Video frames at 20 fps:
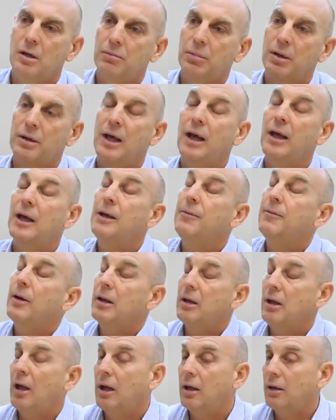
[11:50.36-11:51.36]
Right. But they
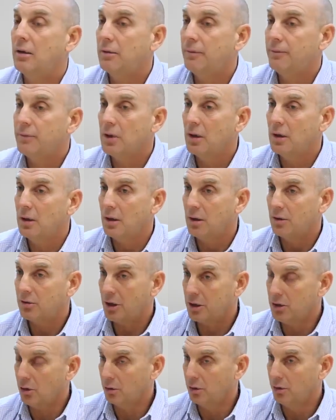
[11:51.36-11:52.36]
yeah,
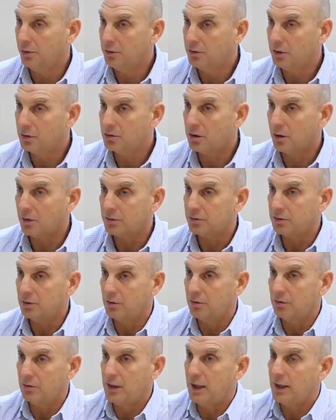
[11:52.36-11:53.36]
so you're that's losing
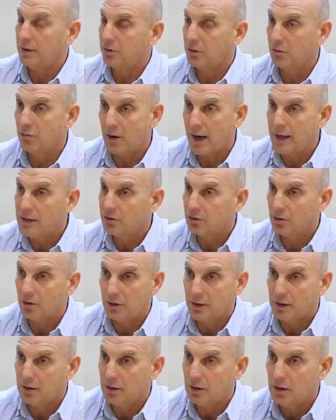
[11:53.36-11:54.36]
toxins. Yeah, it's a great
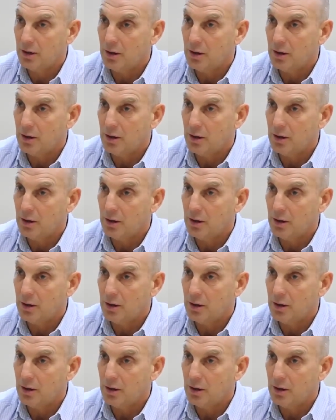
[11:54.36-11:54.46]
sign.